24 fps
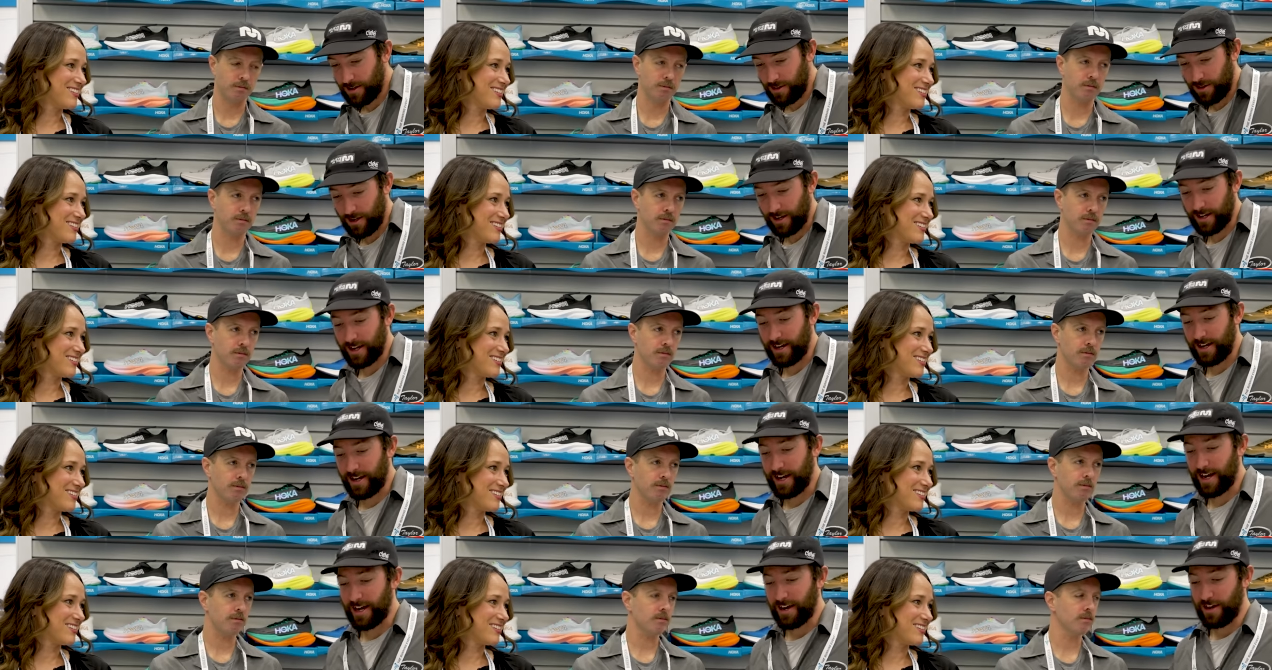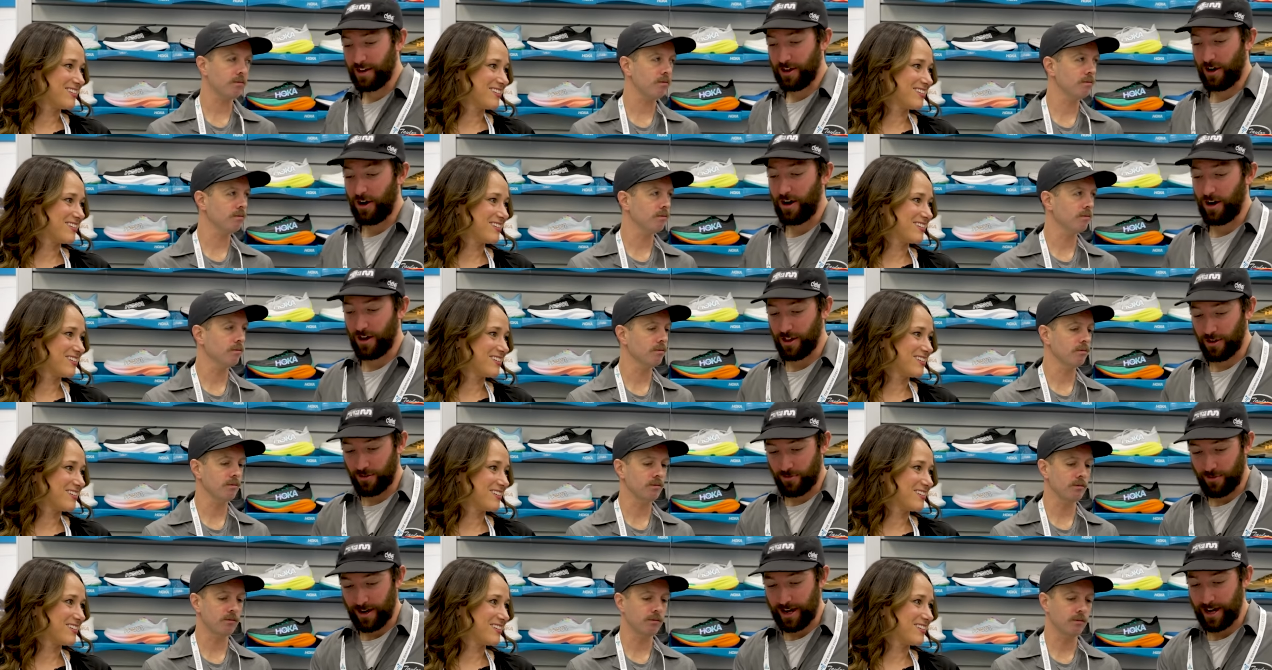Speaker 1: looking at
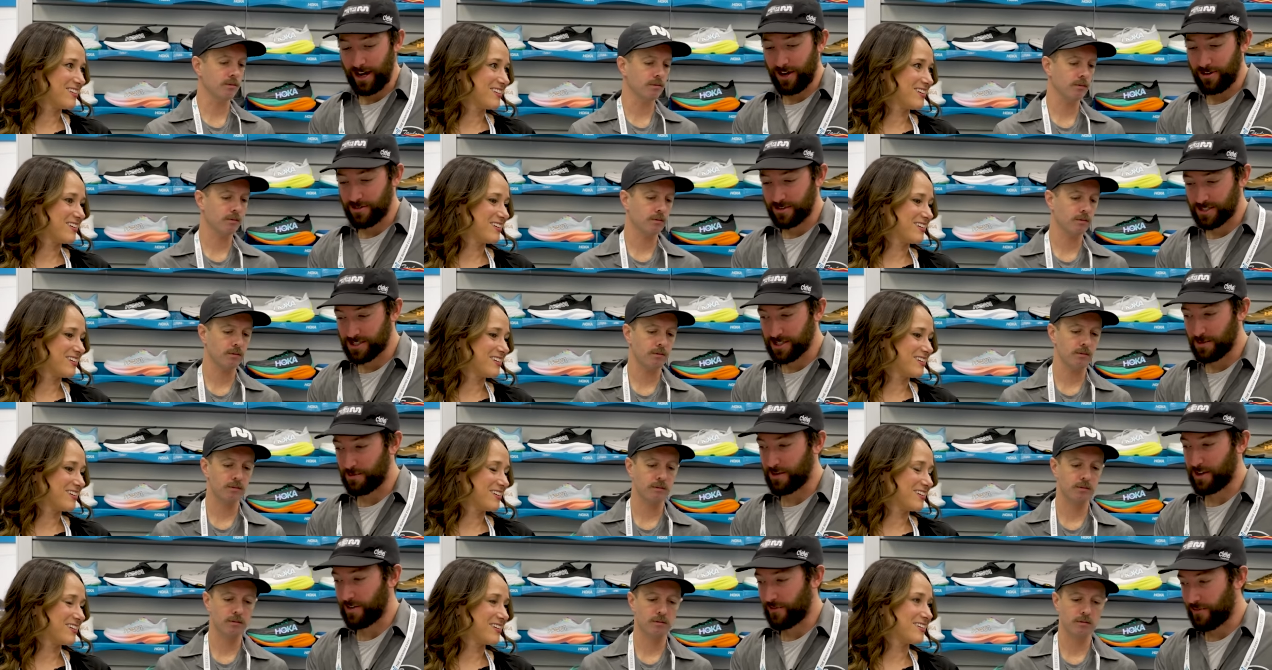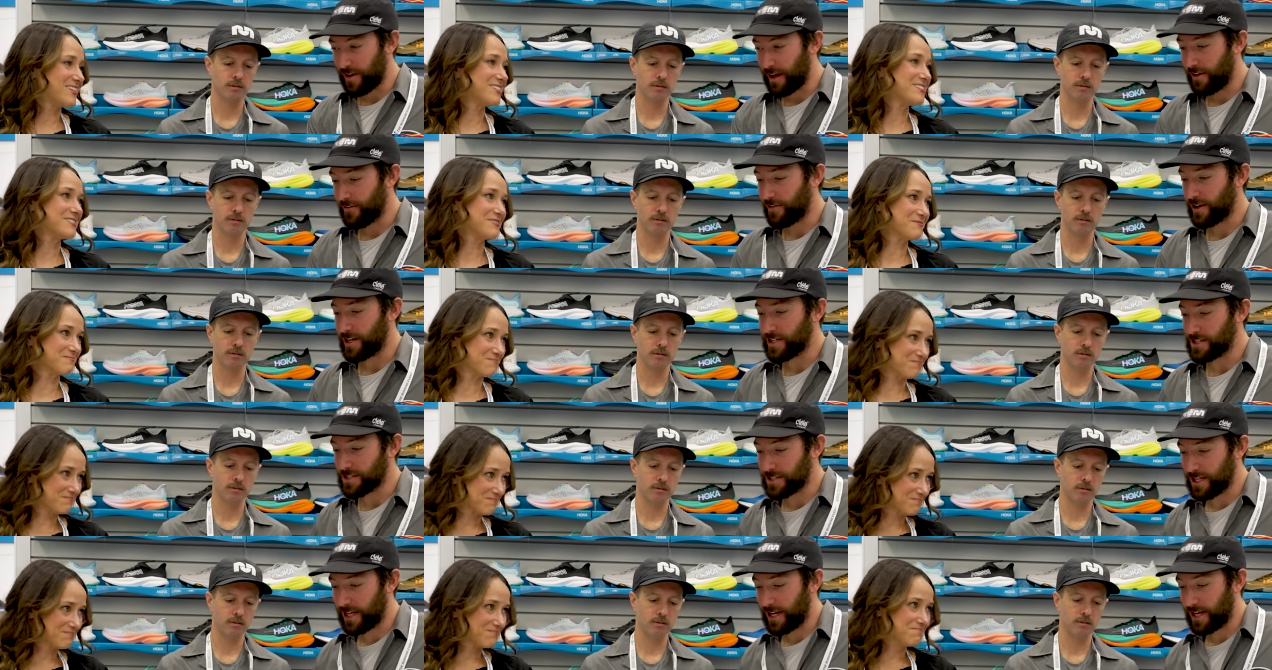all around some of the
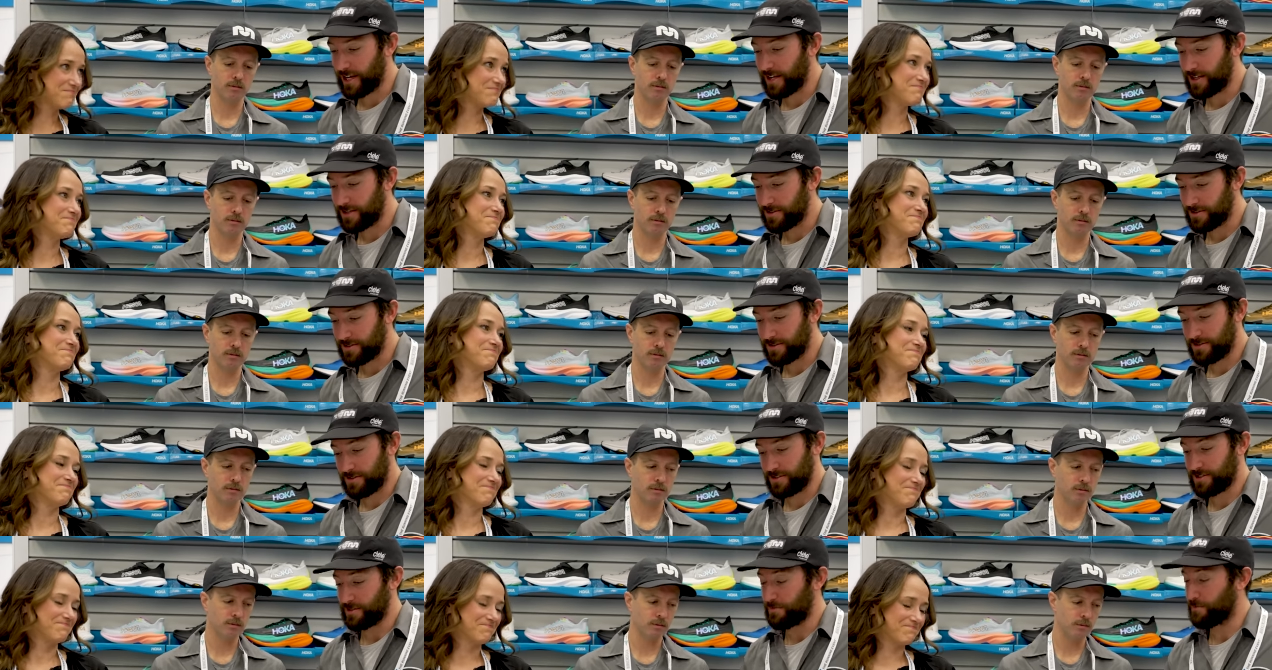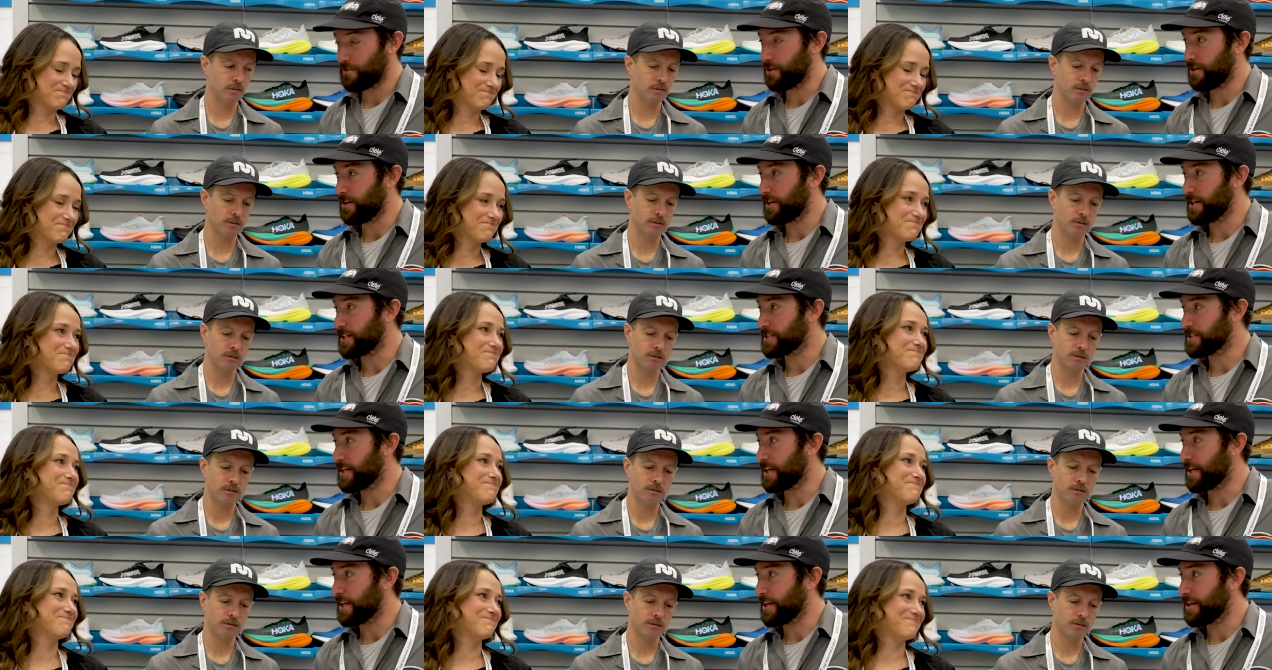favorites and some really
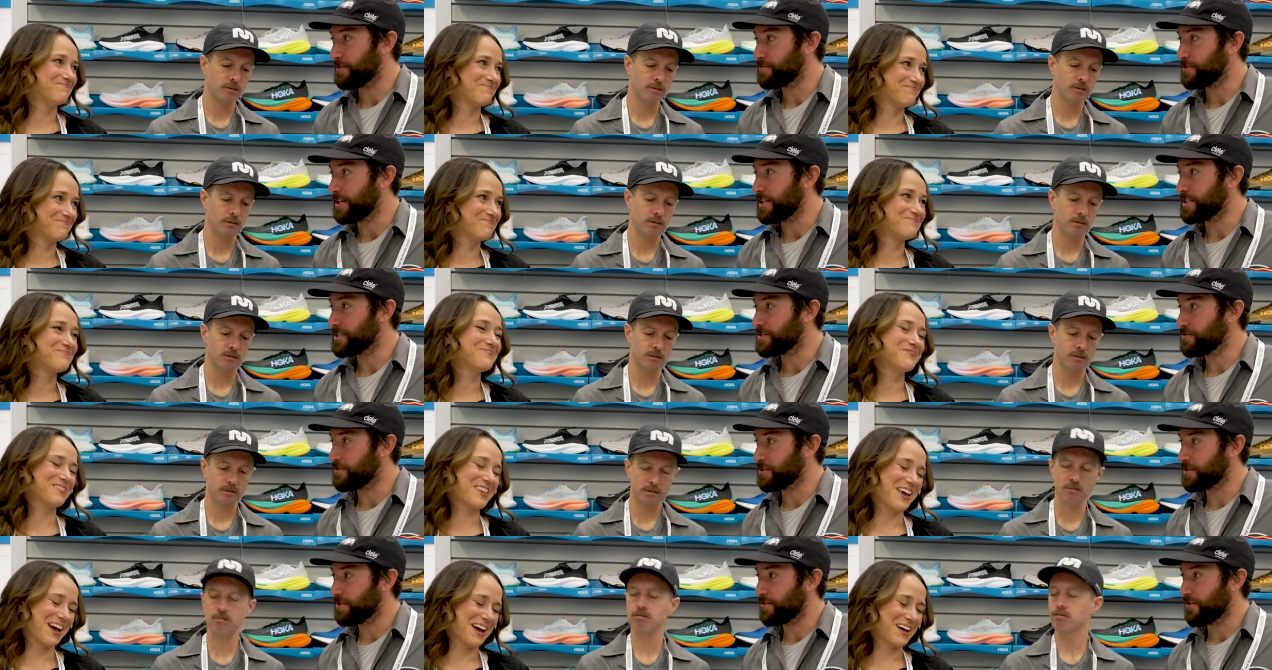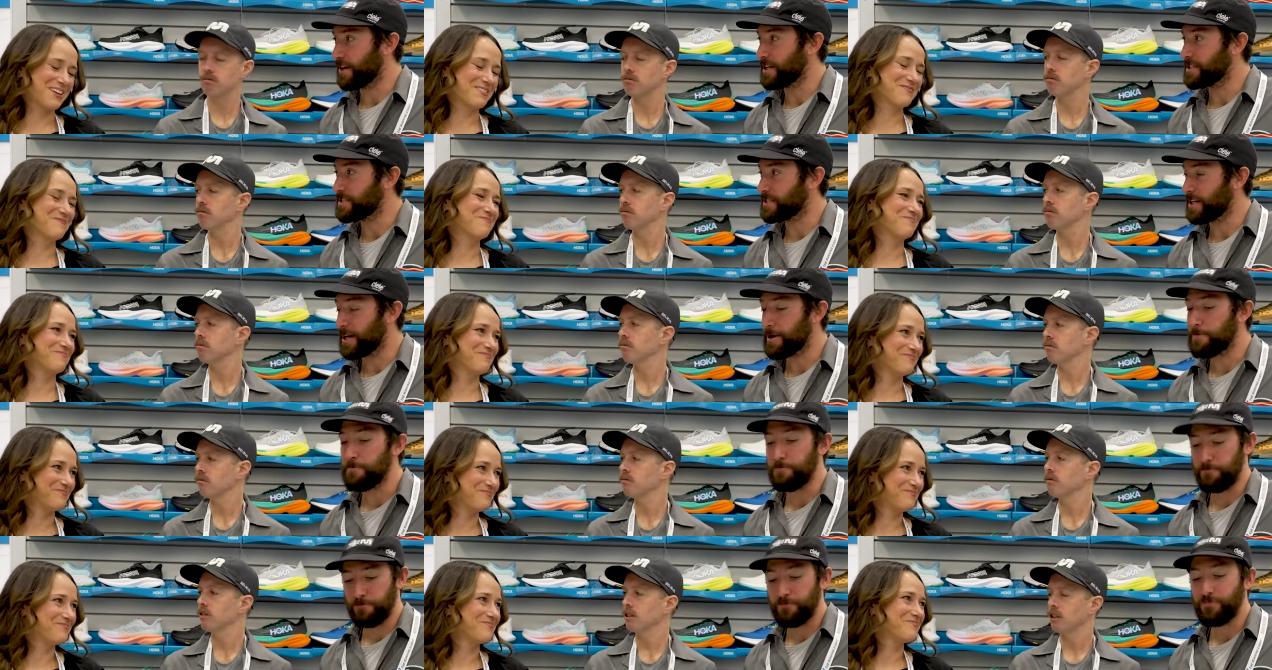exciting updates with yeah. the race day.
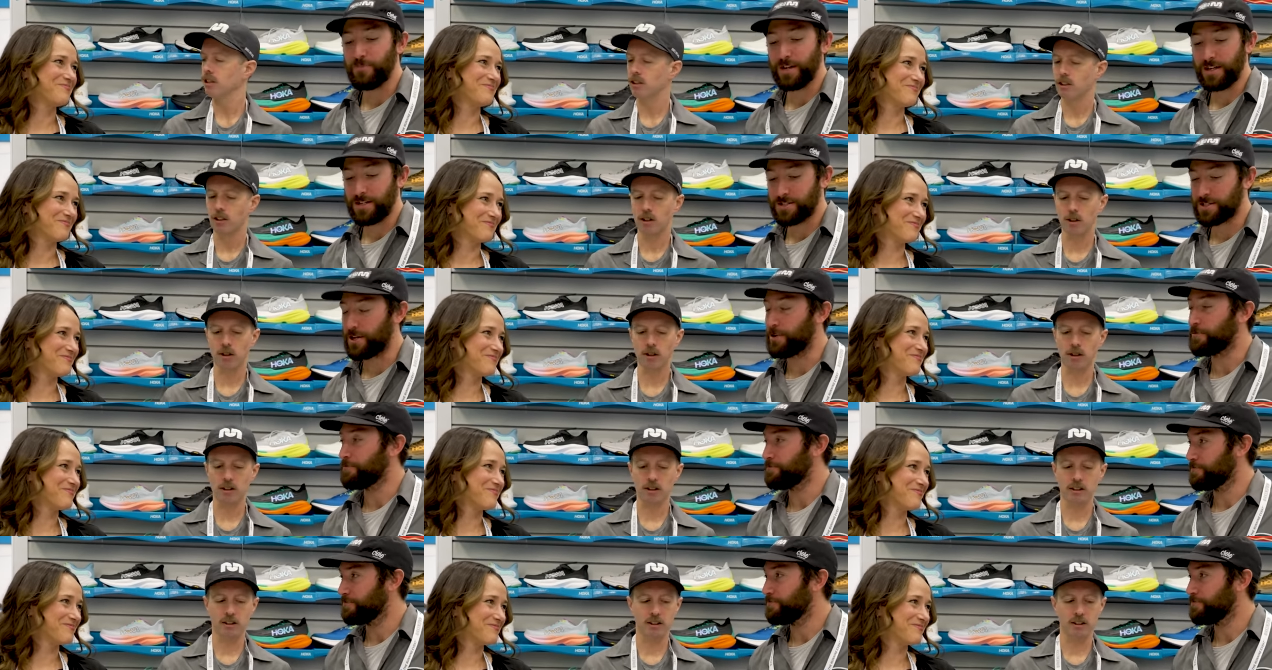Cool.